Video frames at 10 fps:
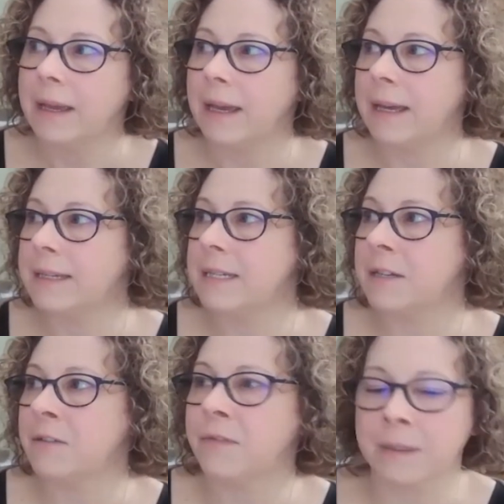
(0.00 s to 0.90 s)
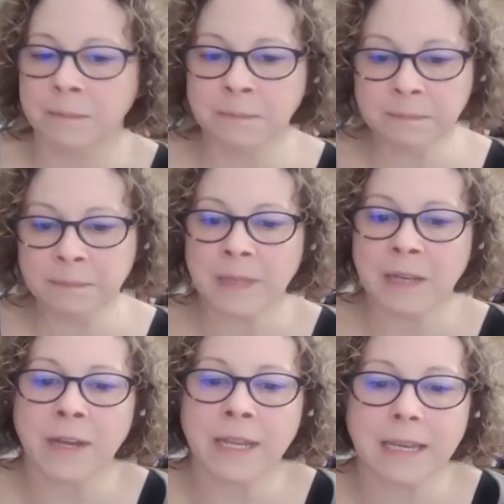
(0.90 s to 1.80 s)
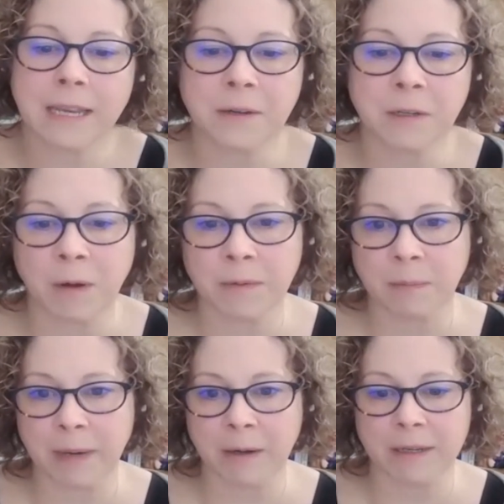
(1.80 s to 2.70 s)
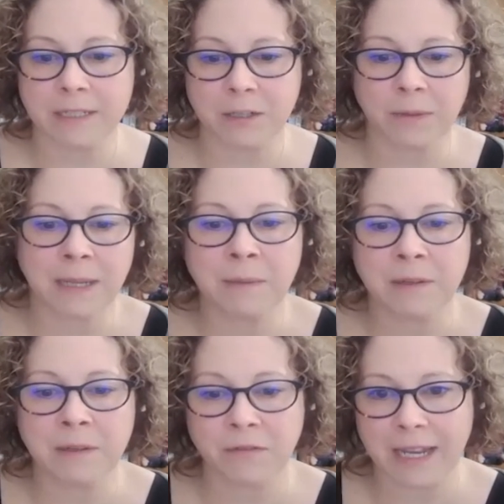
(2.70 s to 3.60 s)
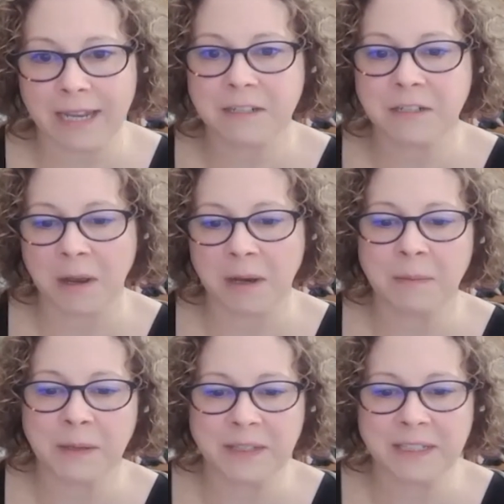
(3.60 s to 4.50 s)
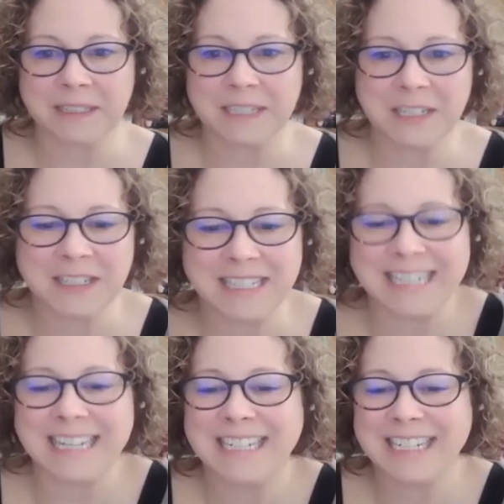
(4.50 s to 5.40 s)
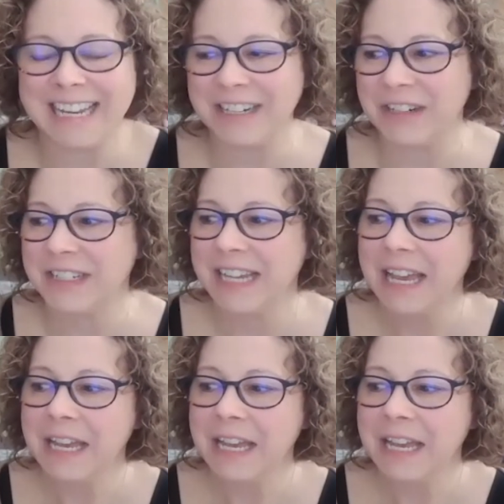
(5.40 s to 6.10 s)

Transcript: and if if I get carried away with the parents, don't let me forget to talk about the clinicians and educators.